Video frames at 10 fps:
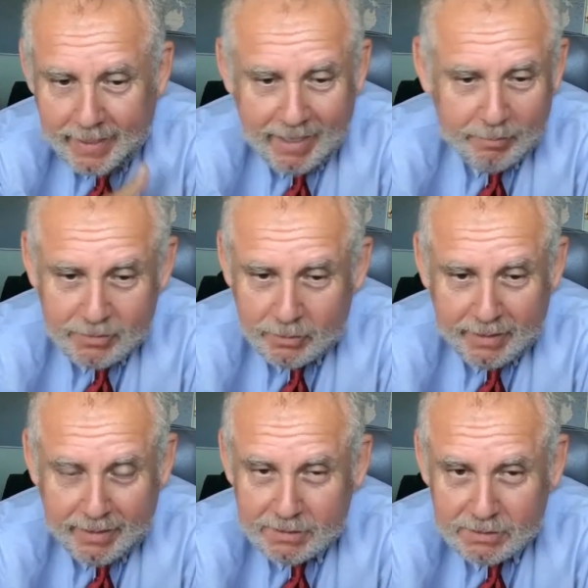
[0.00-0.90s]

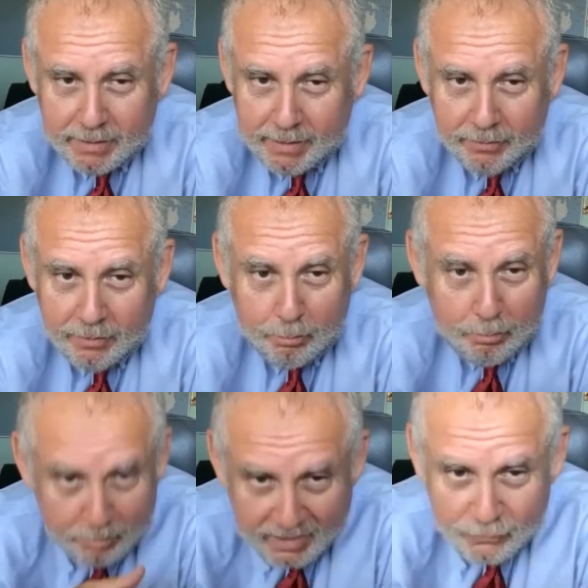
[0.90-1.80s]
absolutely hands down the
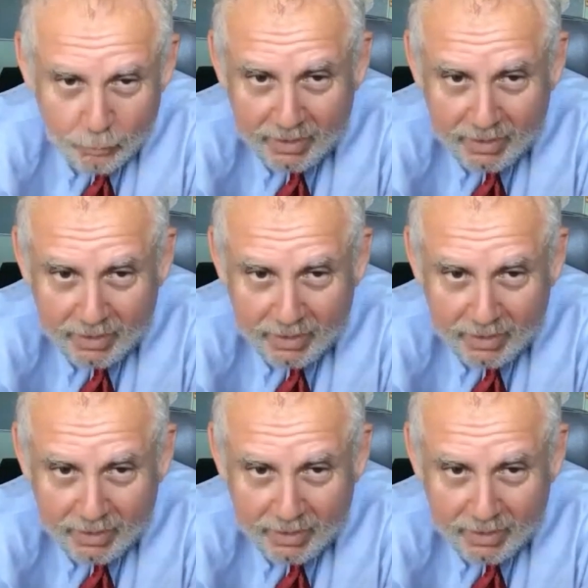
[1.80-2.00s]
best